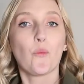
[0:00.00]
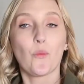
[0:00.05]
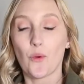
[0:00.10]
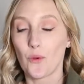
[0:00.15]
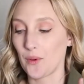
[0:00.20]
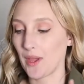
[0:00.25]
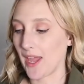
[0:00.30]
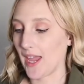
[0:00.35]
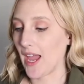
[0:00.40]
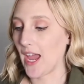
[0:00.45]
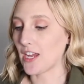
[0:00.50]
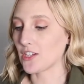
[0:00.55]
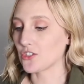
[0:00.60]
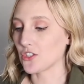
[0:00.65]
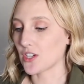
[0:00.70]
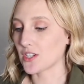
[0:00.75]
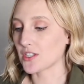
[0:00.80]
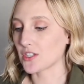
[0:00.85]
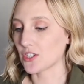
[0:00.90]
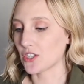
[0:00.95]
Okay, I
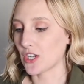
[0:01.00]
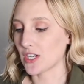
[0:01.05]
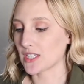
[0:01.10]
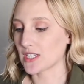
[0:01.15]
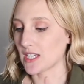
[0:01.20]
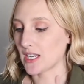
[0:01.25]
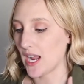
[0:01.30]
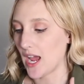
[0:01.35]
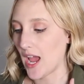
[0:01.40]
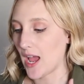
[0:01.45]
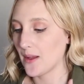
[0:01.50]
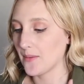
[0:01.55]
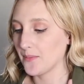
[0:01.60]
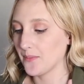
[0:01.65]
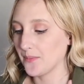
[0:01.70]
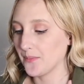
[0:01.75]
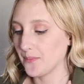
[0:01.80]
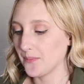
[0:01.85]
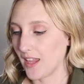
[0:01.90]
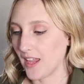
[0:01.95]
just looked it up,
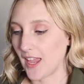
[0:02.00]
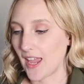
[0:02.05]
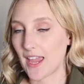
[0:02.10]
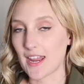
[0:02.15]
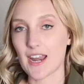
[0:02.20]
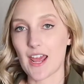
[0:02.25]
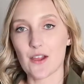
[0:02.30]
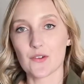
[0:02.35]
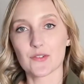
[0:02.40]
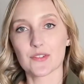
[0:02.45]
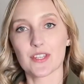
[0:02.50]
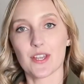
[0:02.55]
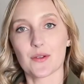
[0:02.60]
and I was